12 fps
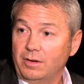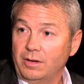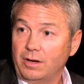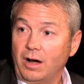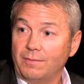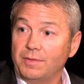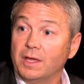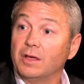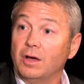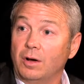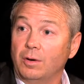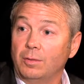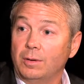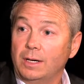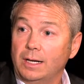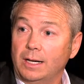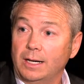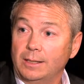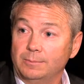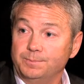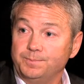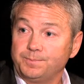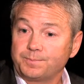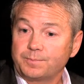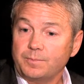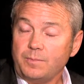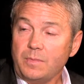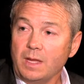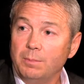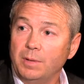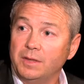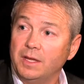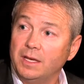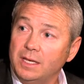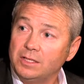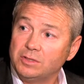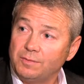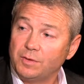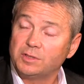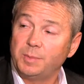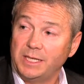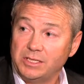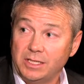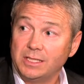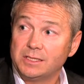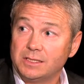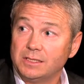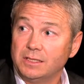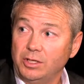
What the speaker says: off they go. But the initial first patient,